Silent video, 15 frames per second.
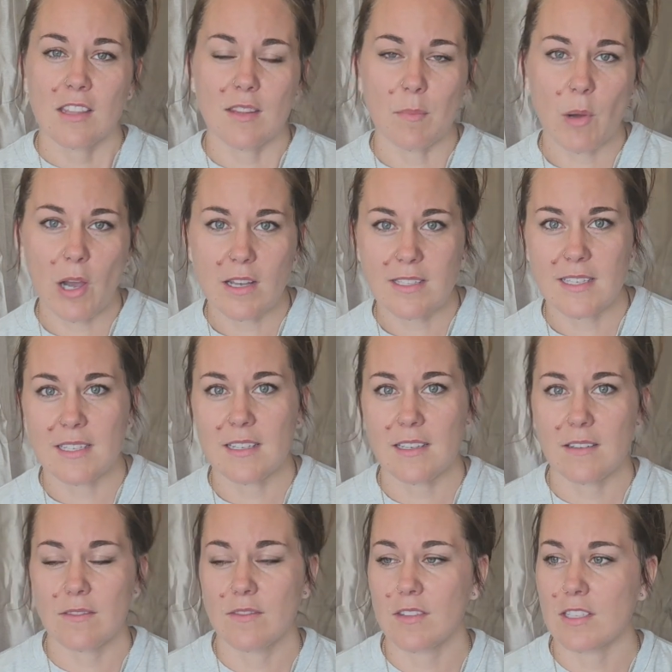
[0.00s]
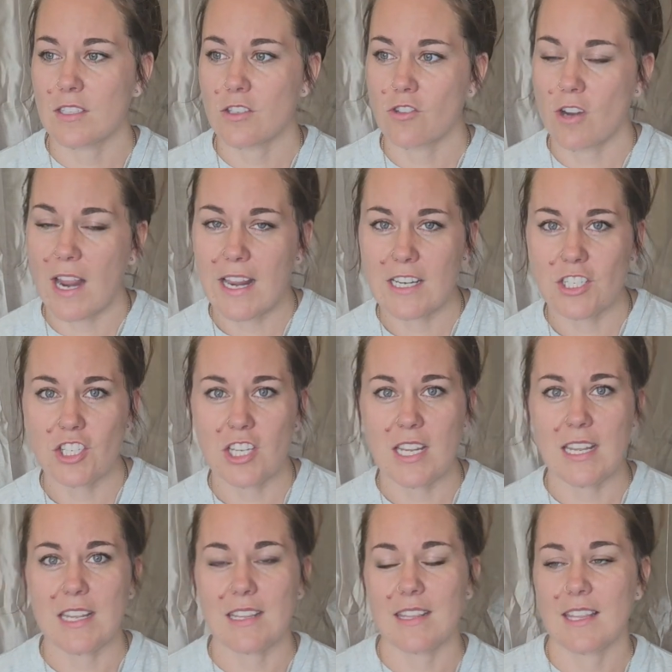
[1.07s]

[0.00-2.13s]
the positive, the strategy,